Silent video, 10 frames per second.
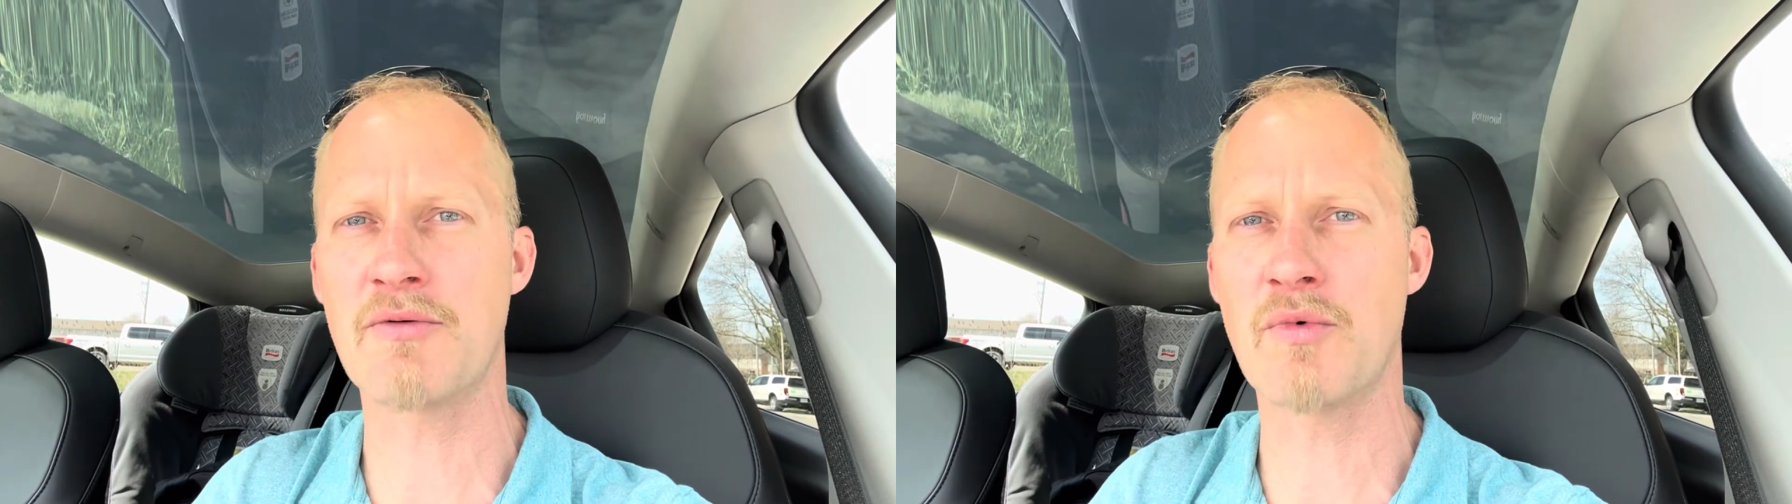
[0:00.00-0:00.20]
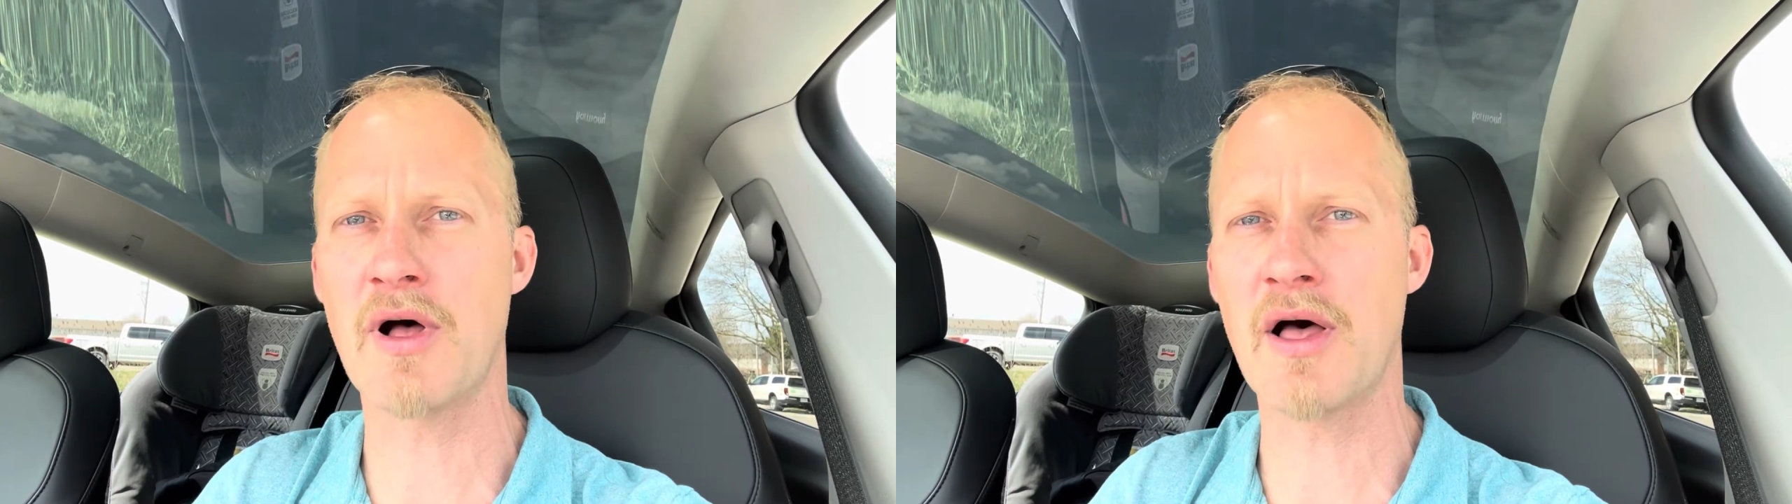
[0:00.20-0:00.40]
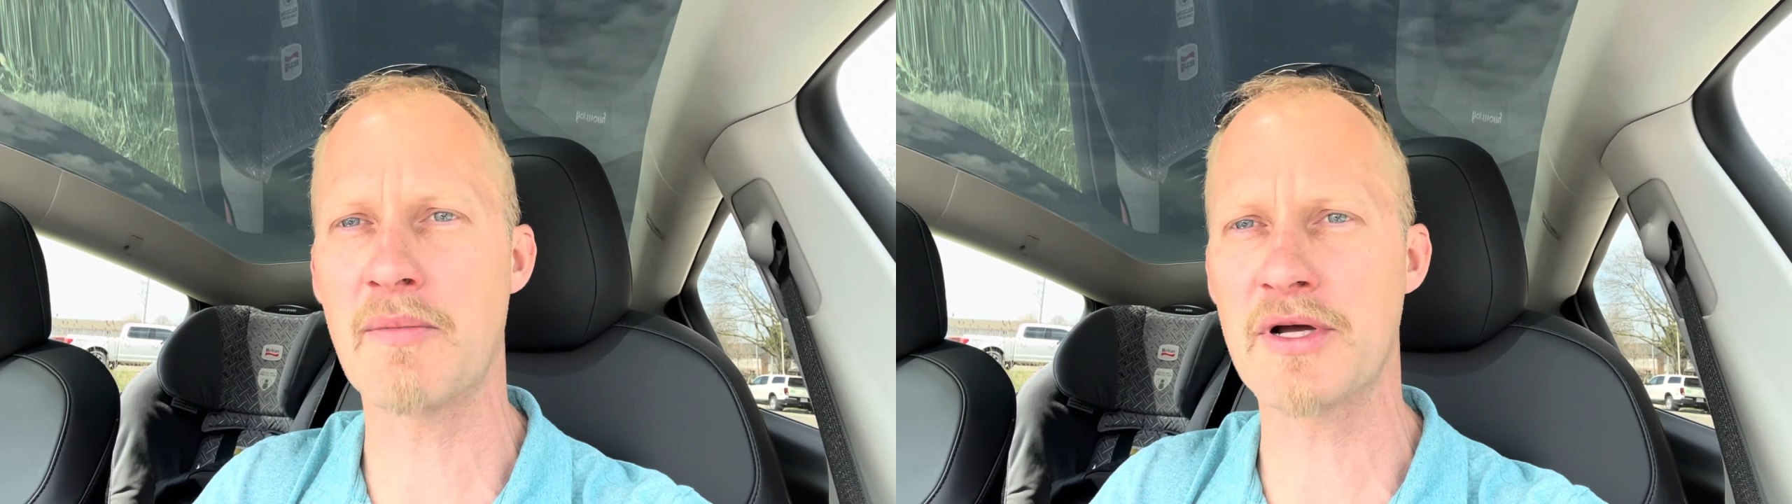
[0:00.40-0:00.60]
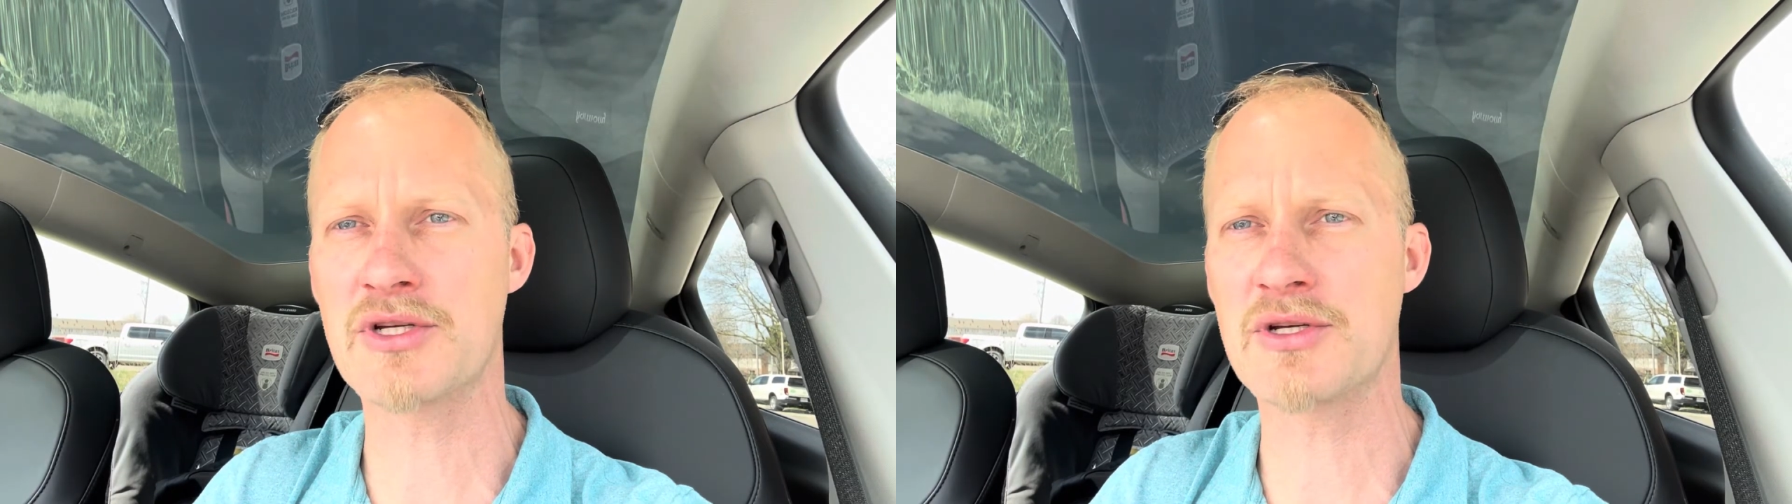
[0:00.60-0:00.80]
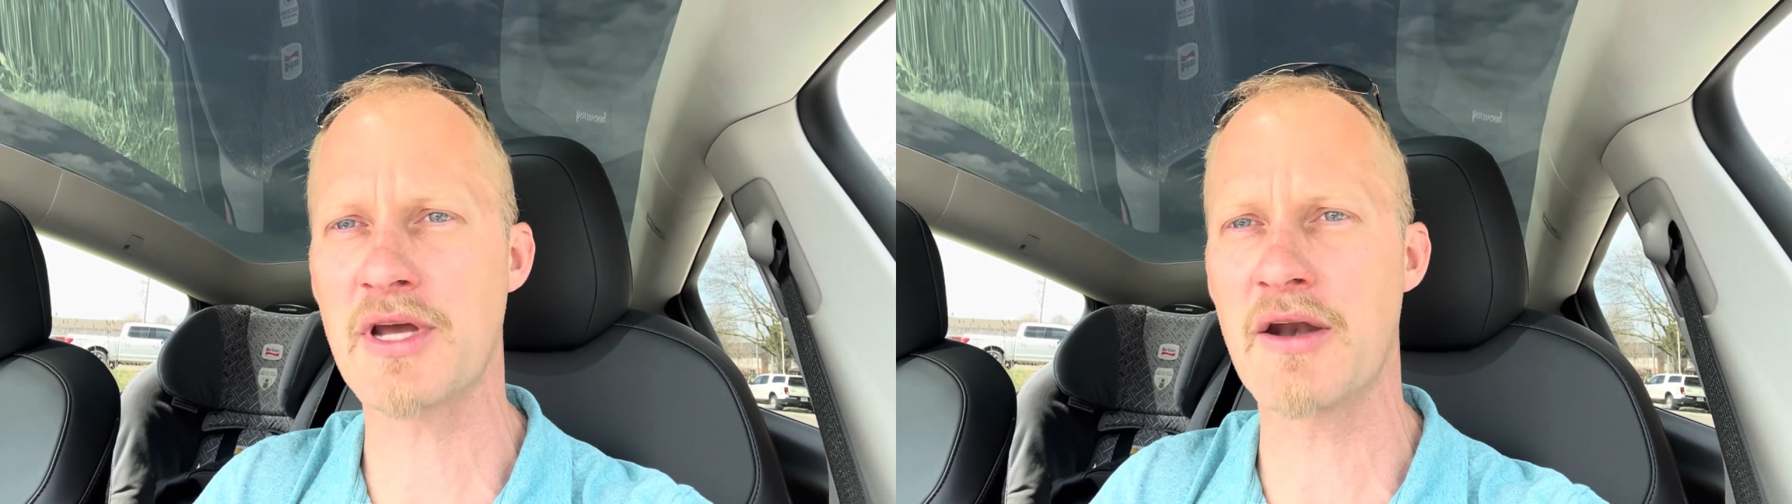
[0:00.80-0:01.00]
well, how
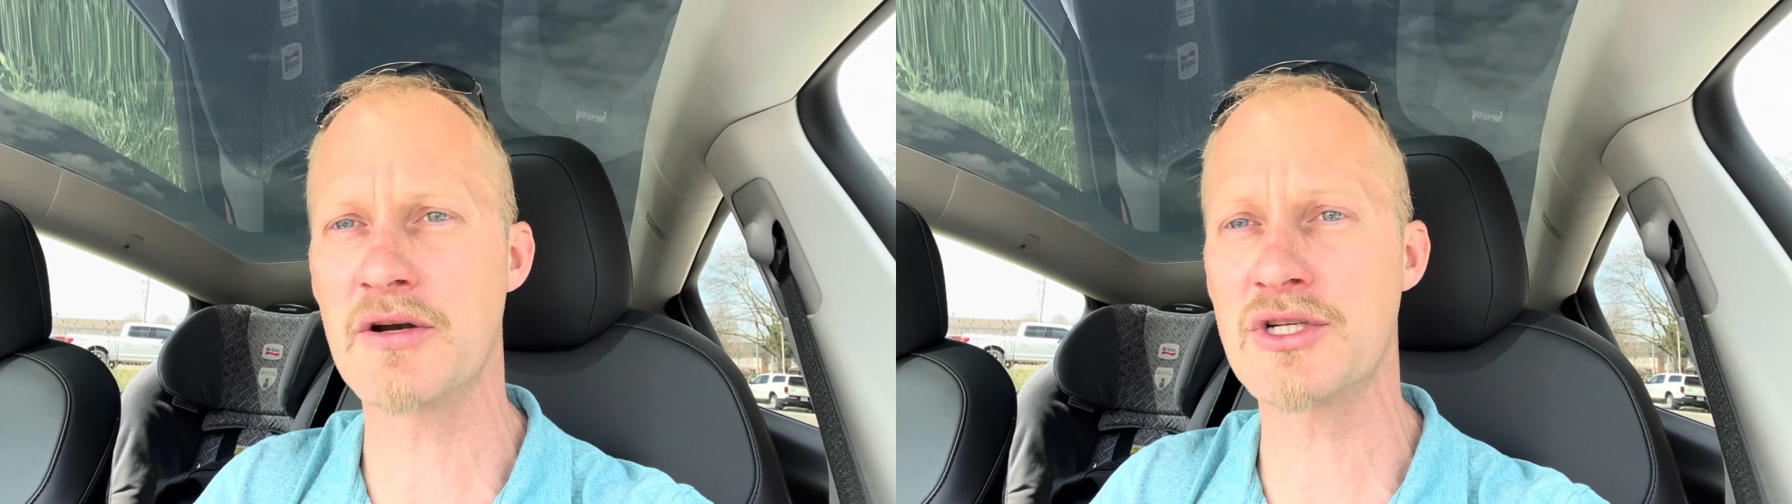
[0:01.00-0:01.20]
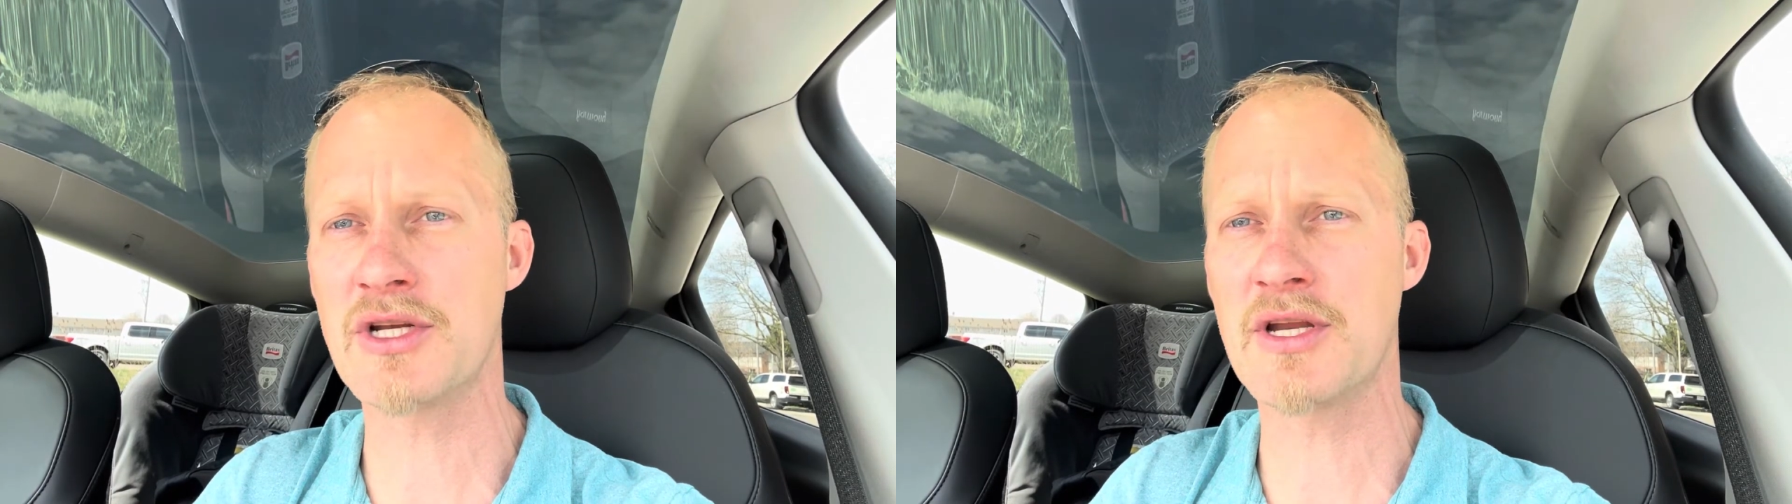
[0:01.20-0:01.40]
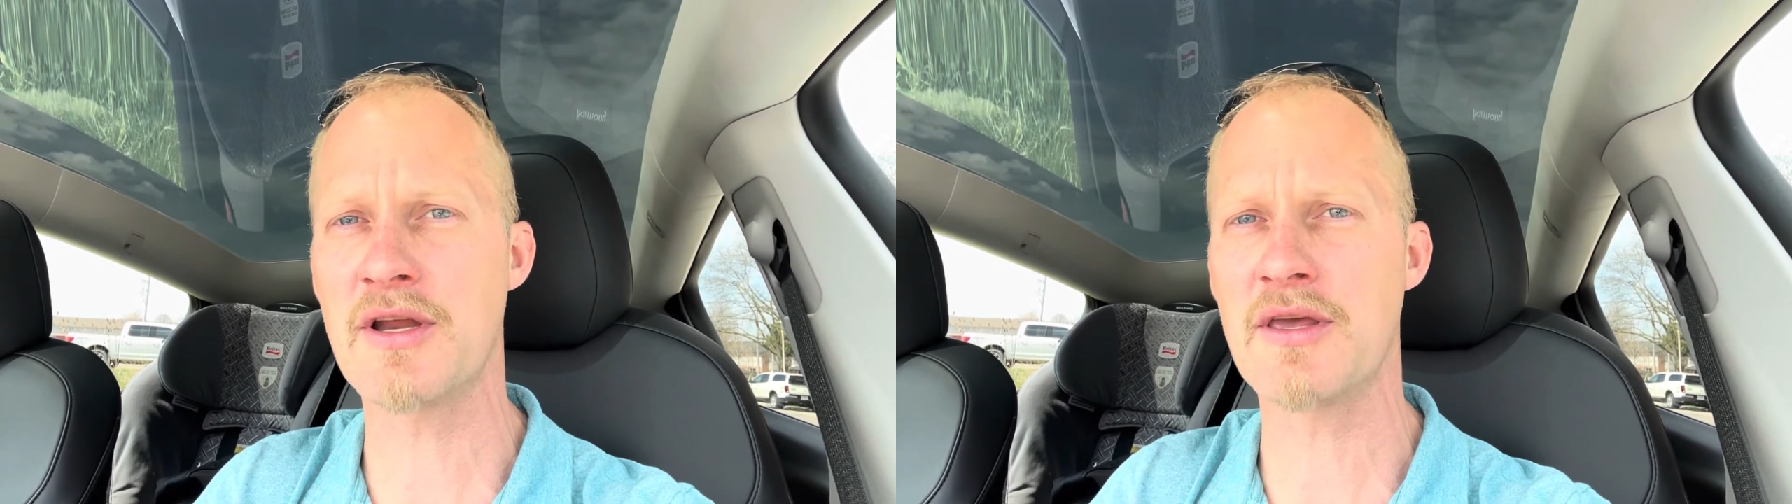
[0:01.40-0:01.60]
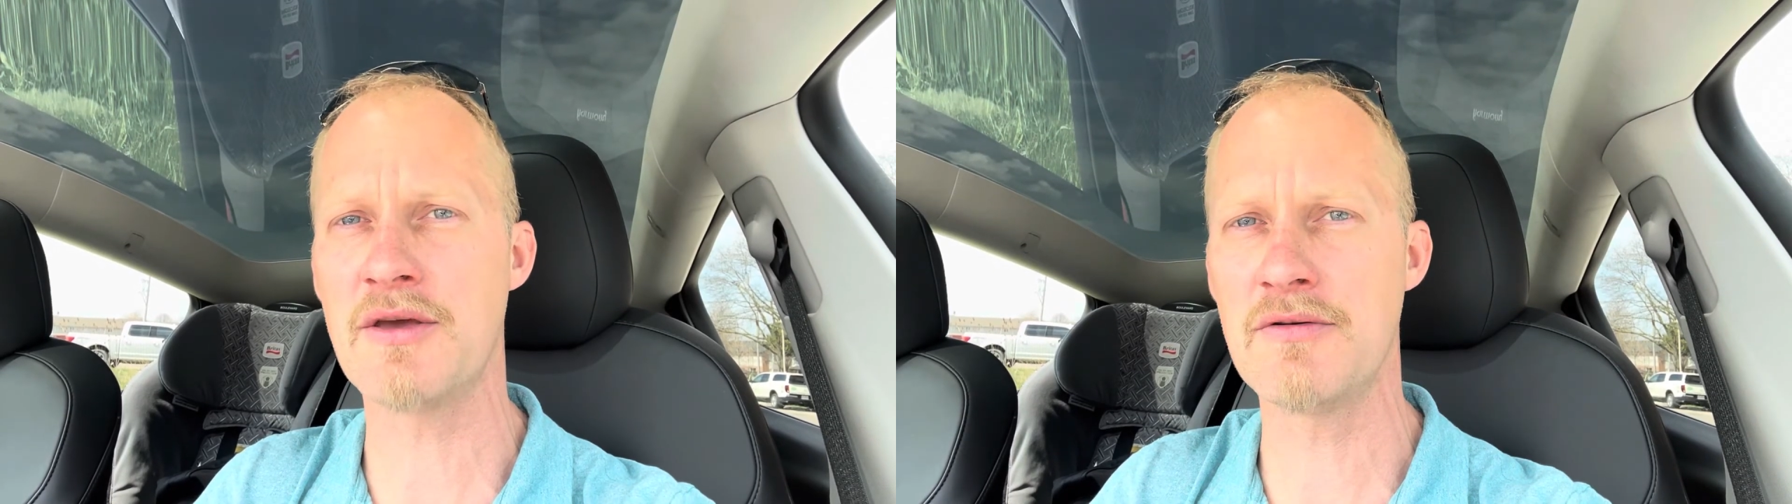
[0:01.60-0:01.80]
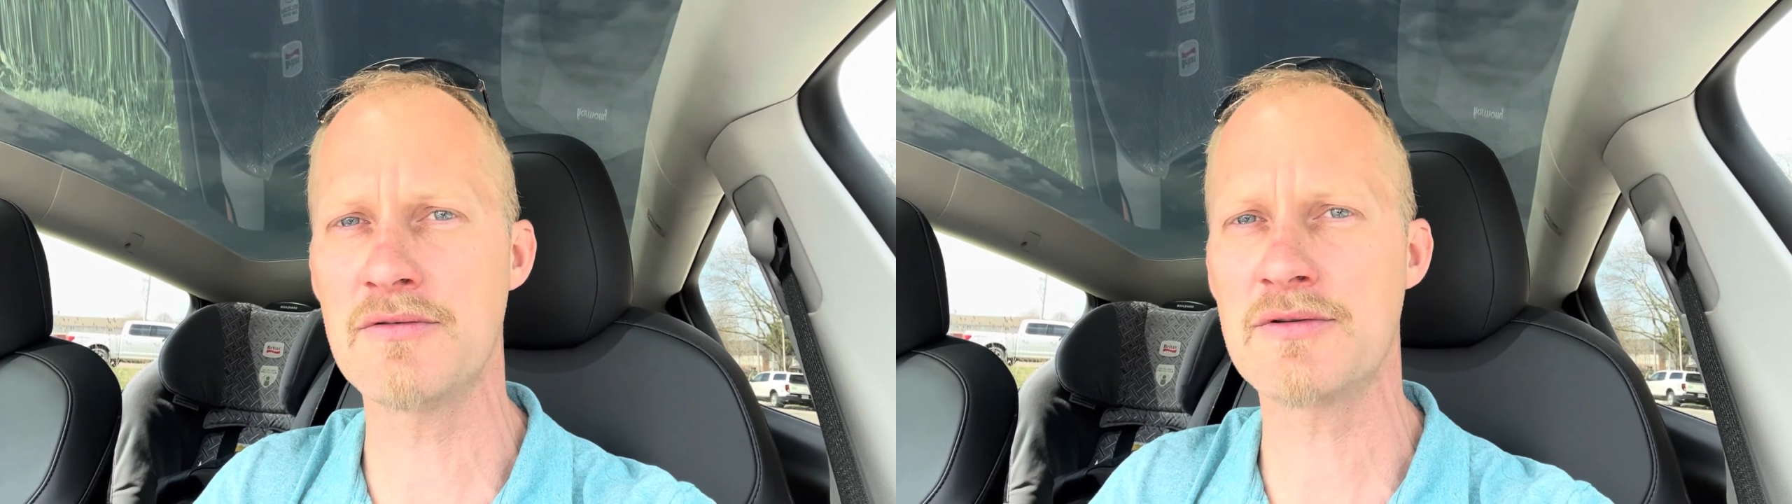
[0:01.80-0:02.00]
much energy did it
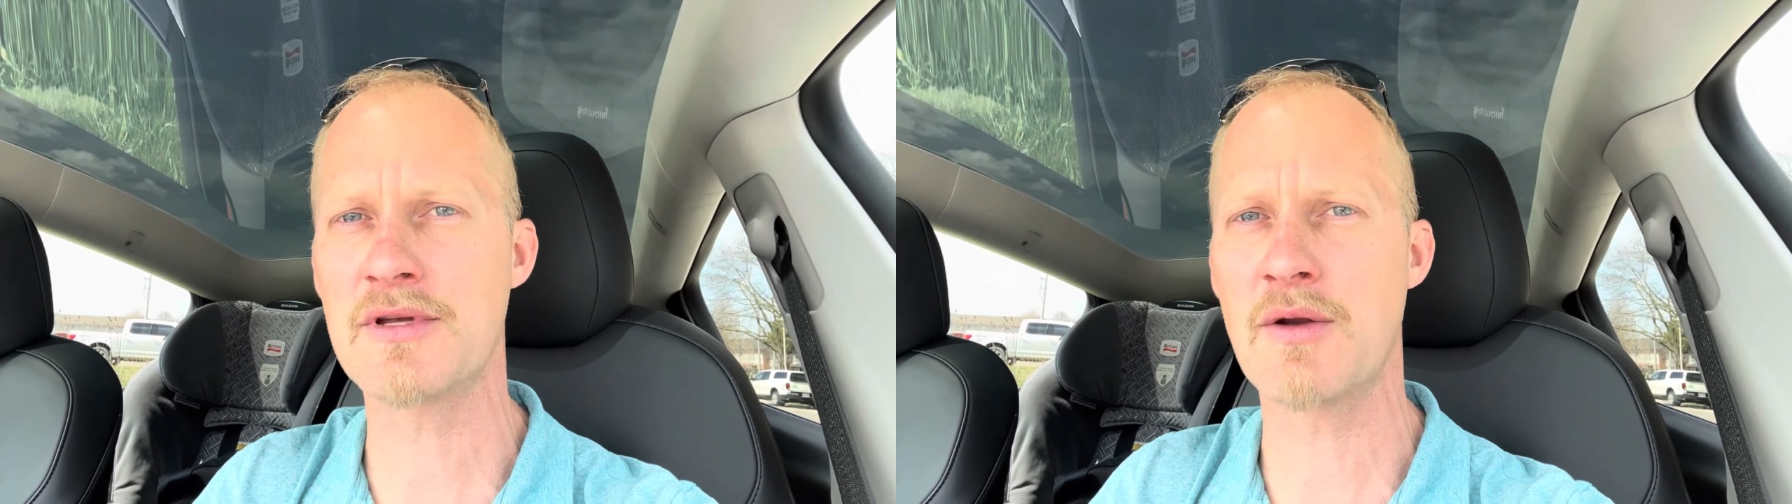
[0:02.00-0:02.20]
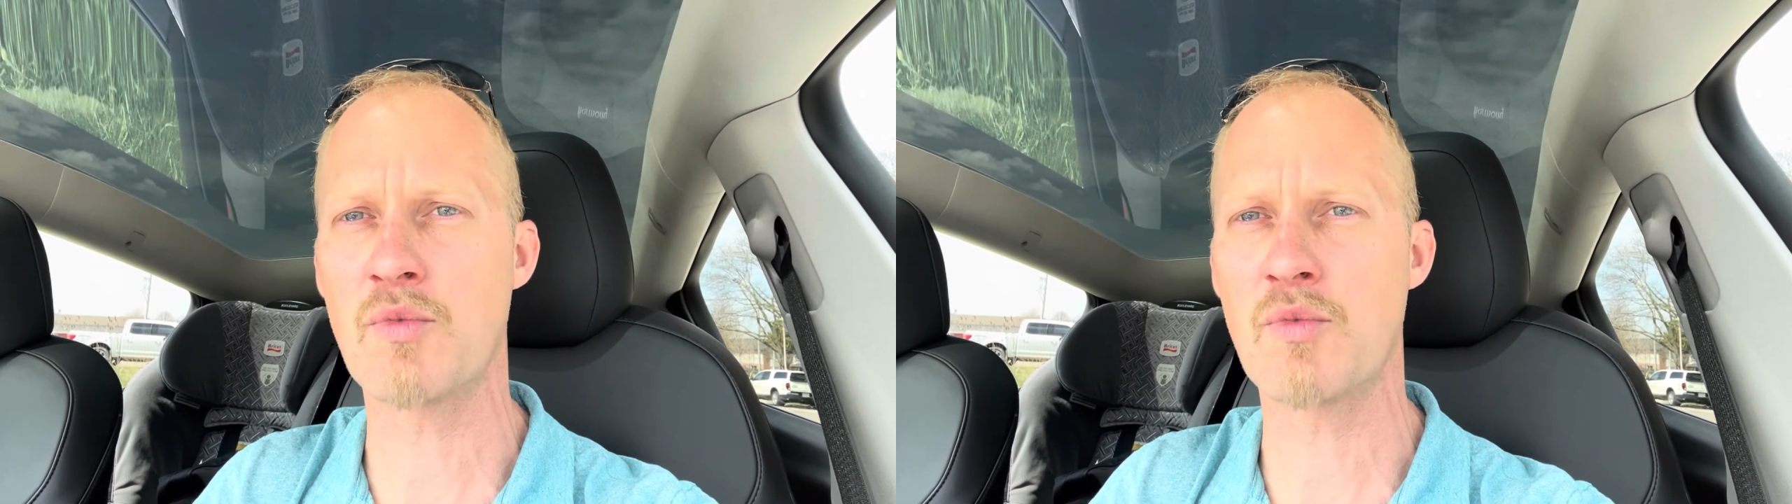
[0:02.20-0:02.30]
use and